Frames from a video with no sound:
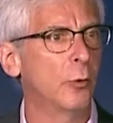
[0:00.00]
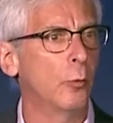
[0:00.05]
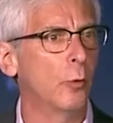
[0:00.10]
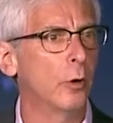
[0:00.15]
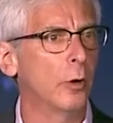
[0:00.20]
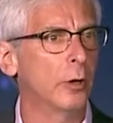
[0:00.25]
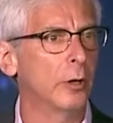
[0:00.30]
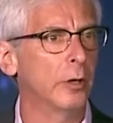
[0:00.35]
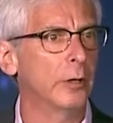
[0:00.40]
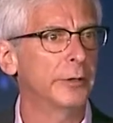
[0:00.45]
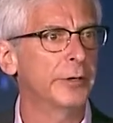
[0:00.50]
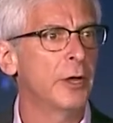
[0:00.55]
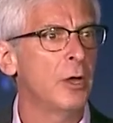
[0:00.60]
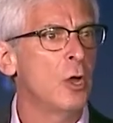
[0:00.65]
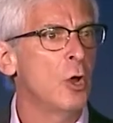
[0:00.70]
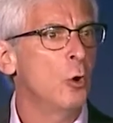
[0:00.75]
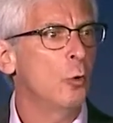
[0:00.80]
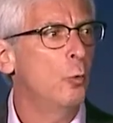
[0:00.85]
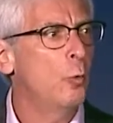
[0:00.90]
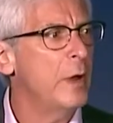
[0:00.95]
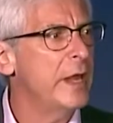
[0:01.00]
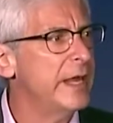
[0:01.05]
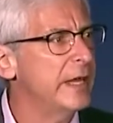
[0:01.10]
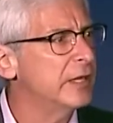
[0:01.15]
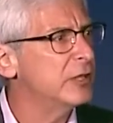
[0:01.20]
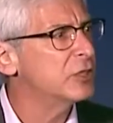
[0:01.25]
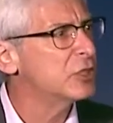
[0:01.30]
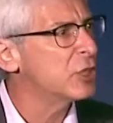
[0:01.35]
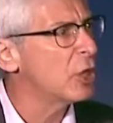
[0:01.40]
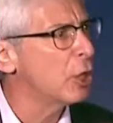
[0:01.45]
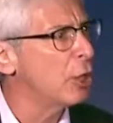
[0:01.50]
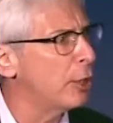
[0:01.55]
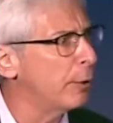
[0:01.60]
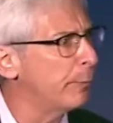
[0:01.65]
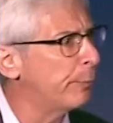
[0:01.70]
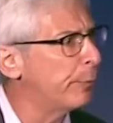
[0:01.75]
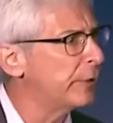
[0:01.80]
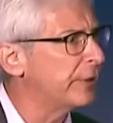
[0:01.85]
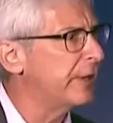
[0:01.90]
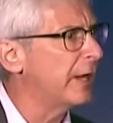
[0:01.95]
world, we
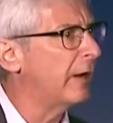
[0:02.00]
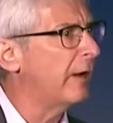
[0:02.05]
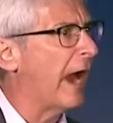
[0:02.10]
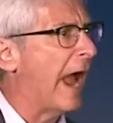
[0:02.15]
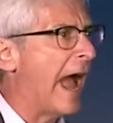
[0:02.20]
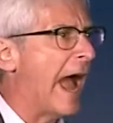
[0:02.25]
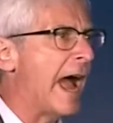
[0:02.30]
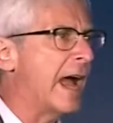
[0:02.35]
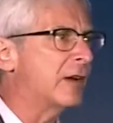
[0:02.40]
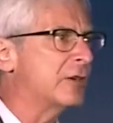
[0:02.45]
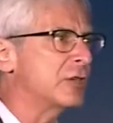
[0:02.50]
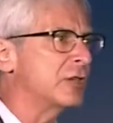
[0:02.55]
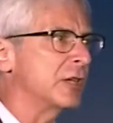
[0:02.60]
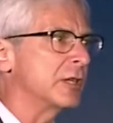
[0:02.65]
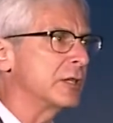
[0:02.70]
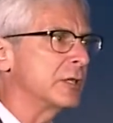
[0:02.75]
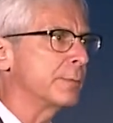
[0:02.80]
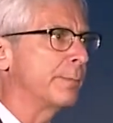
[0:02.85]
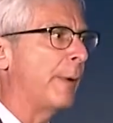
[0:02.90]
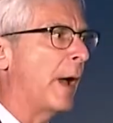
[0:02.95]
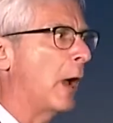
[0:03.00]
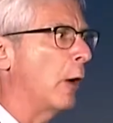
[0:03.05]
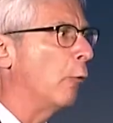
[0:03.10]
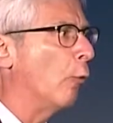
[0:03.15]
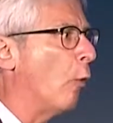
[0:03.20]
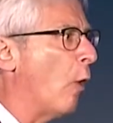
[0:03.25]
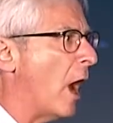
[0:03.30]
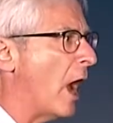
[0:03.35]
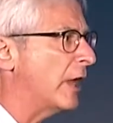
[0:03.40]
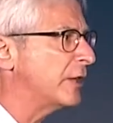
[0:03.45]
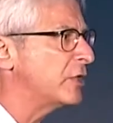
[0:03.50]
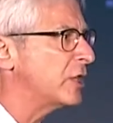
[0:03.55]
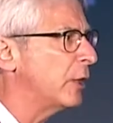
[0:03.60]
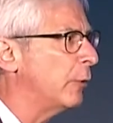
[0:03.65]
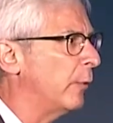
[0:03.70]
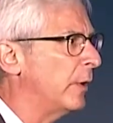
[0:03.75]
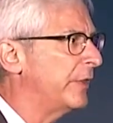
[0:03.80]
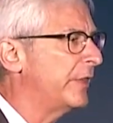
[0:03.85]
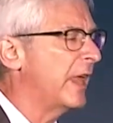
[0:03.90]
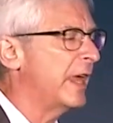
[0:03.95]
interpret their actions by watching
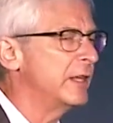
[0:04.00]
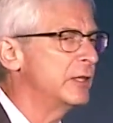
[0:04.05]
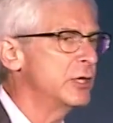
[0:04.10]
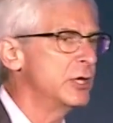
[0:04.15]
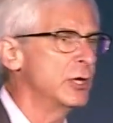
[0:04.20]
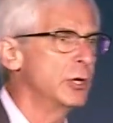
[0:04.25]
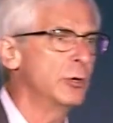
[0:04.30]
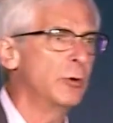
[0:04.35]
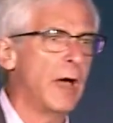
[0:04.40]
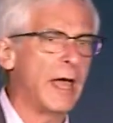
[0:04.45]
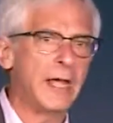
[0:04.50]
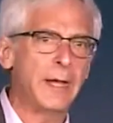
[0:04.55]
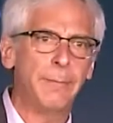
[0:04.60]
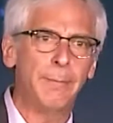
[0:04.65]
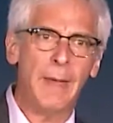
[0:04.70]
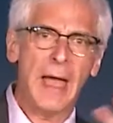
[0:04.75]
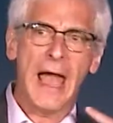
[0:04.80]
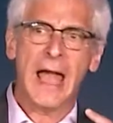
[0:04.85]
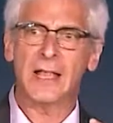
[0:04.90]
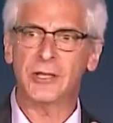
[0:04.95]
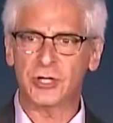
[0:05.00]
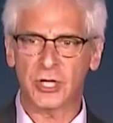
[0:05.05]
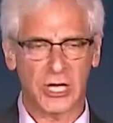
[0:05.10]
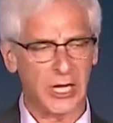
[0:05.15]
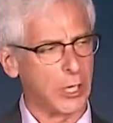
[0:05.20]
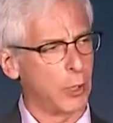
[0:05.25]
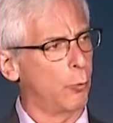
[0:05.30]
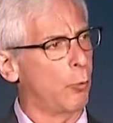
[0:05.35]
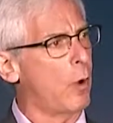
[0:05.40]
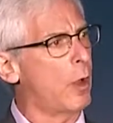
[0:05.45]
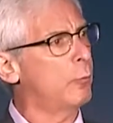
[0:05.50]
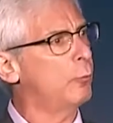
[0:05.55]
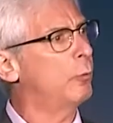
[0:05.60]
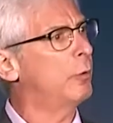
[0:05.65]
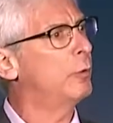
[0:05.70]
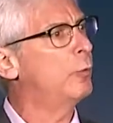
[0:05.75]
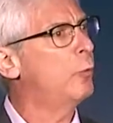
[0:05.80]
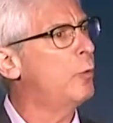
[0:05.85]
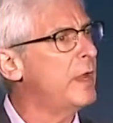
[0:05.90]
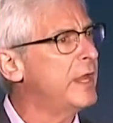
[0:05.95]
what they do and imagining what
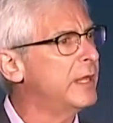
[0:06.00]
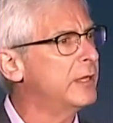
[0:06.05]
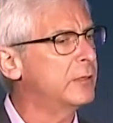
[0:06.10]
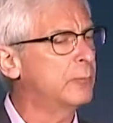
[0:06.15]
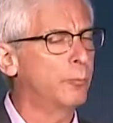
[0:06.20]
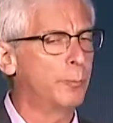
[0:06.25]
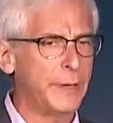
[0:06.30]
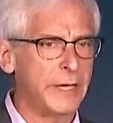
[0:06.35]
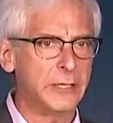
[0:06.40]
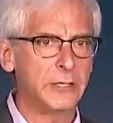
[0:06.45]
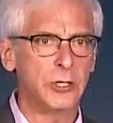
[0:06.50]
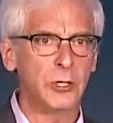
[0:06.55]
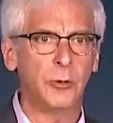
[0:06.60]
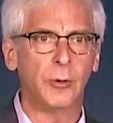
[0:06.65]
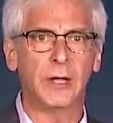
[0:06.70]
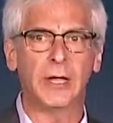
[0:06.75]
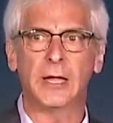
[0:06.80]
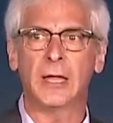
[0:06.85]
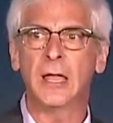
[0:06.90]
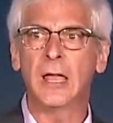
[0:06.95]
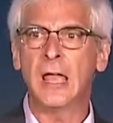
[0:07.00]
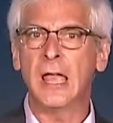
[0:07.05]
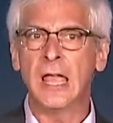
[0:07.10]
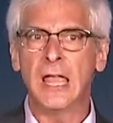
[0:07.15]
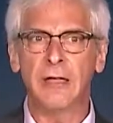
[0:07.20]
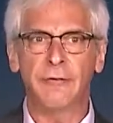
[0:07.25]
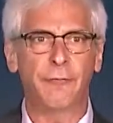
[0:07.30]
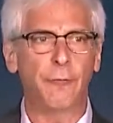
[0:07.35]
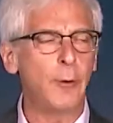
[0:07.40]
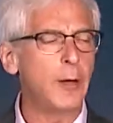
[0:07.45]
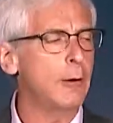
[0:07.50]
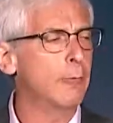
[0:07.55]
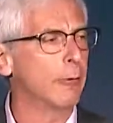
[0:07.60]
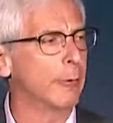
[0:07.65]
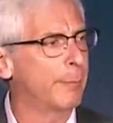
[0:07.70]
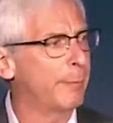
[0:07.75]
would we be doing if we were